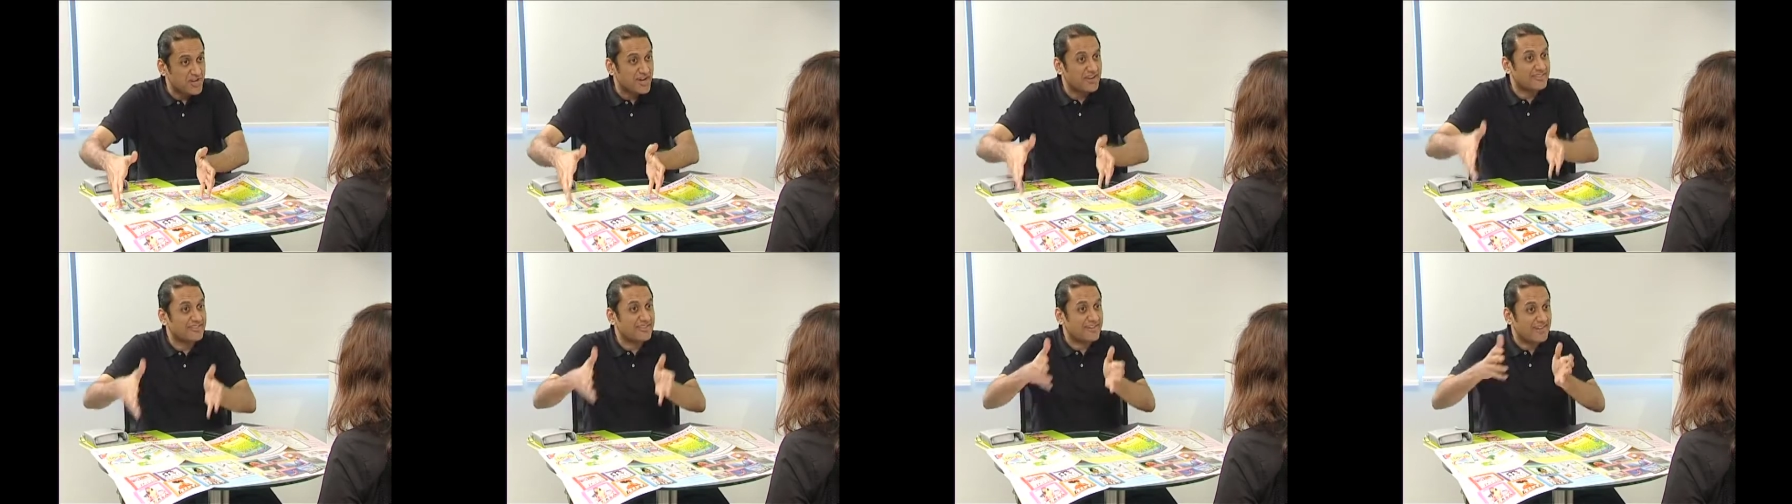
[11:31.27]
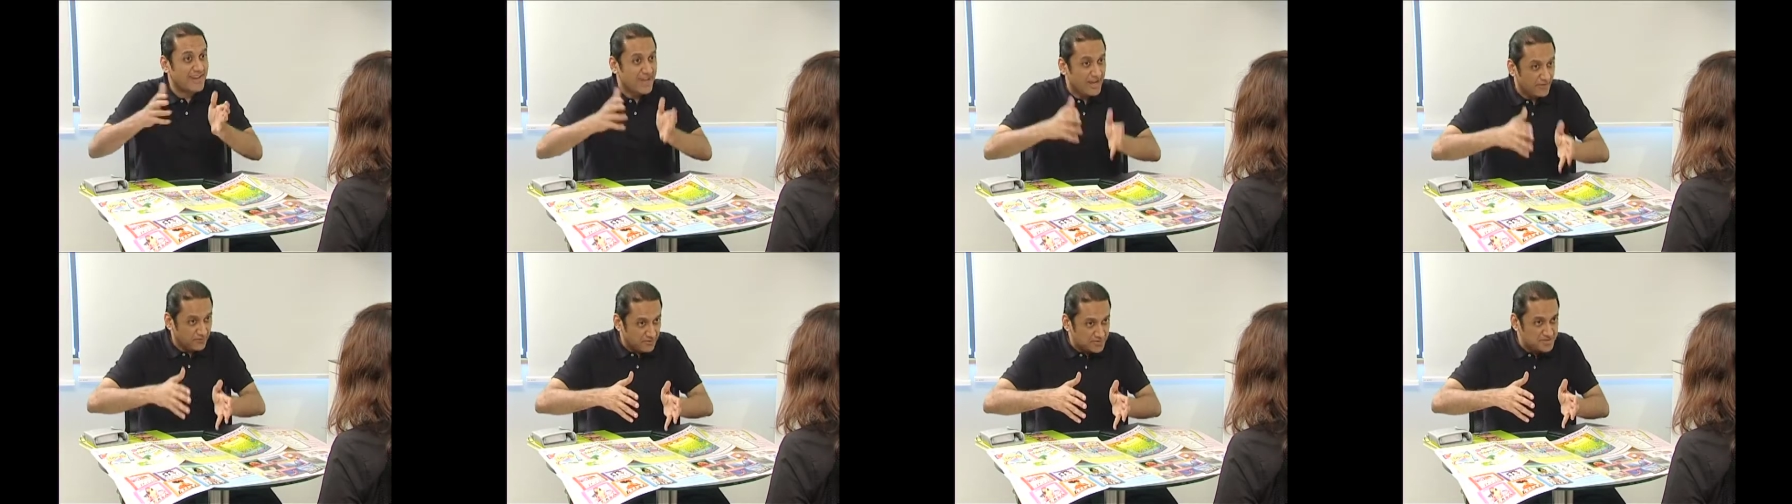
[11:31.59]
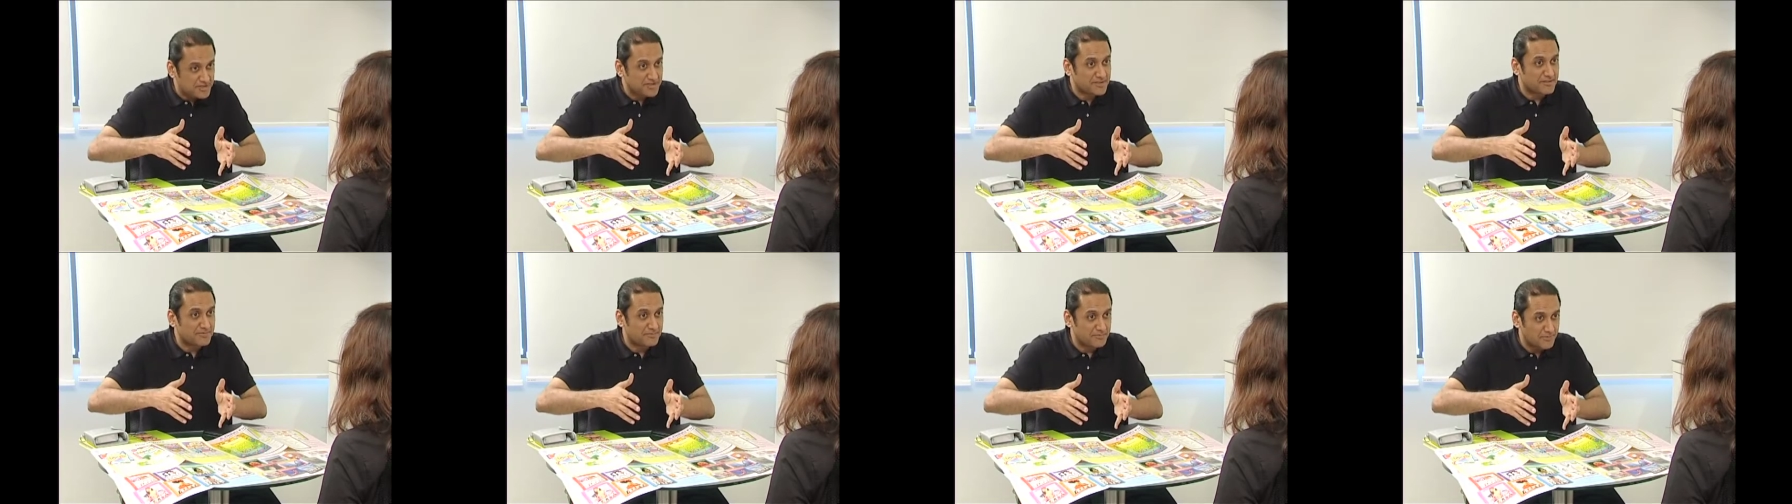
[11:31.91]
and the language
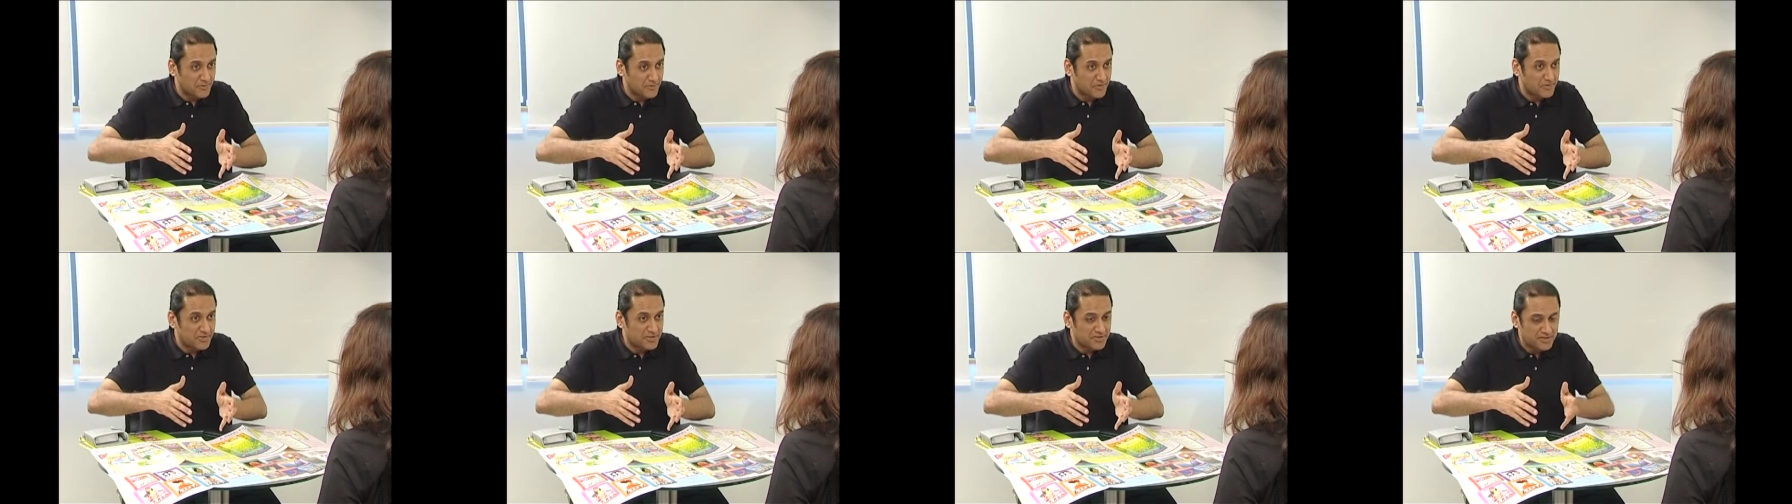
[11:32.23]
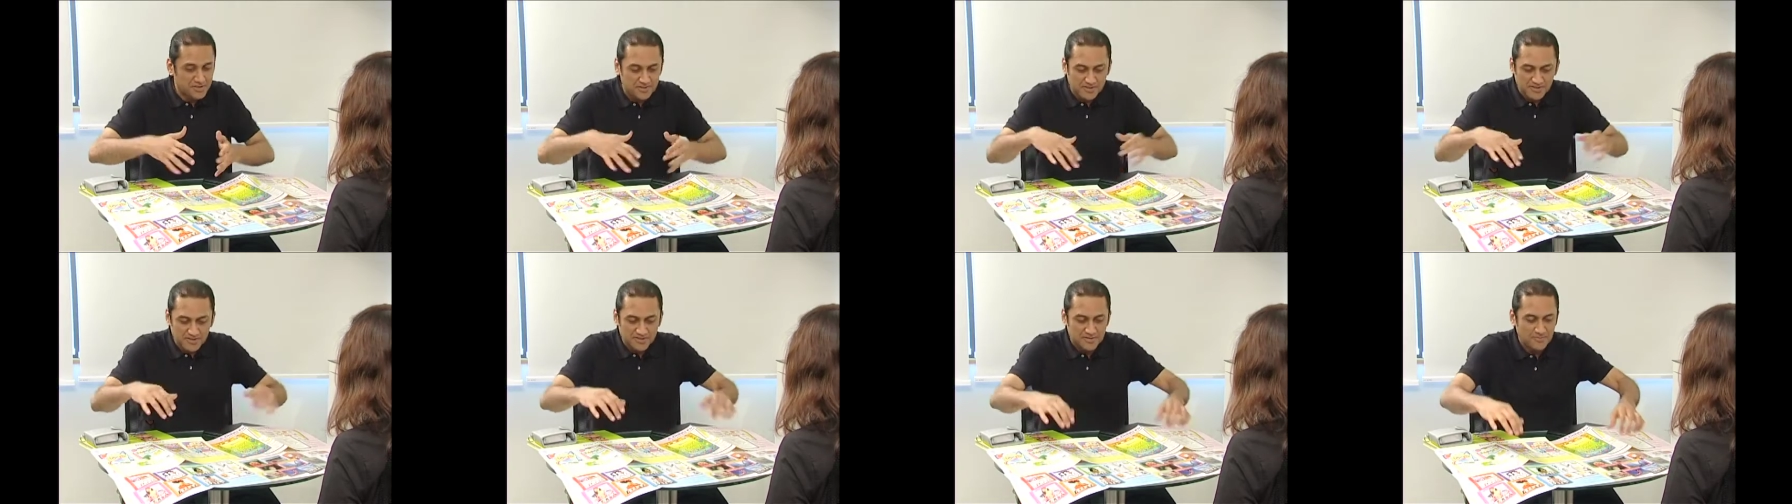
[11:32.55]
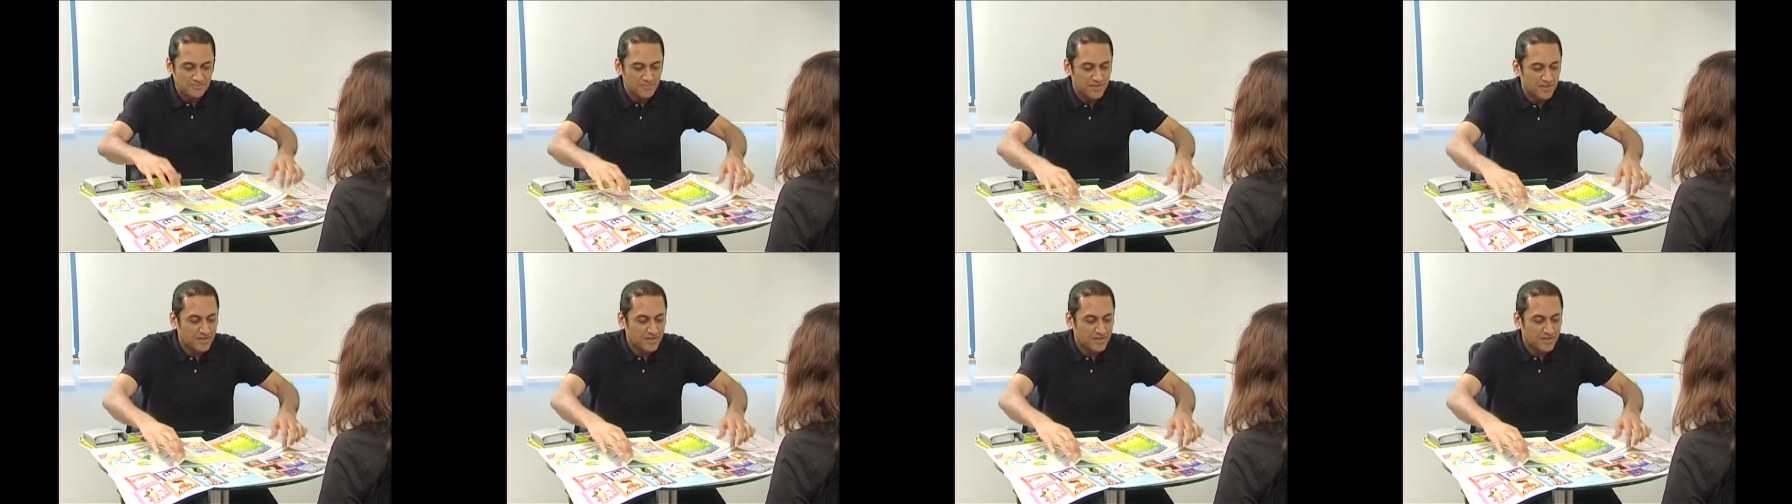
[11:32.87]
and computer skills,